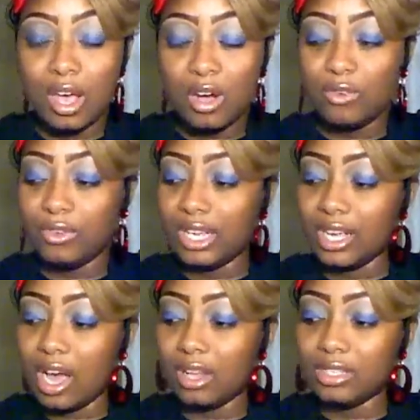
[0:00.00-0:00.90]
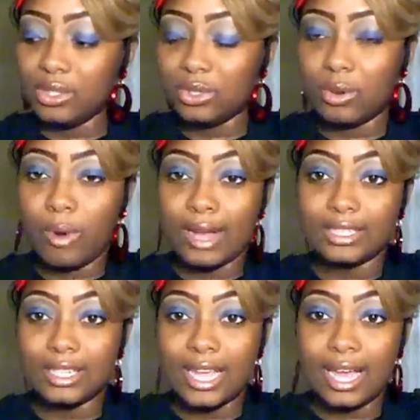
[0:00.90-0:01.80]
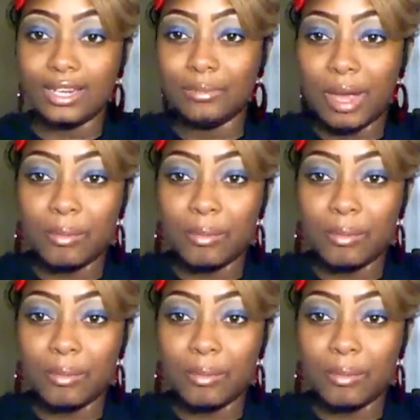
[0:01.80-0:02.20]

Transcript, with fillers: hopefully y'all enjoyed watching that my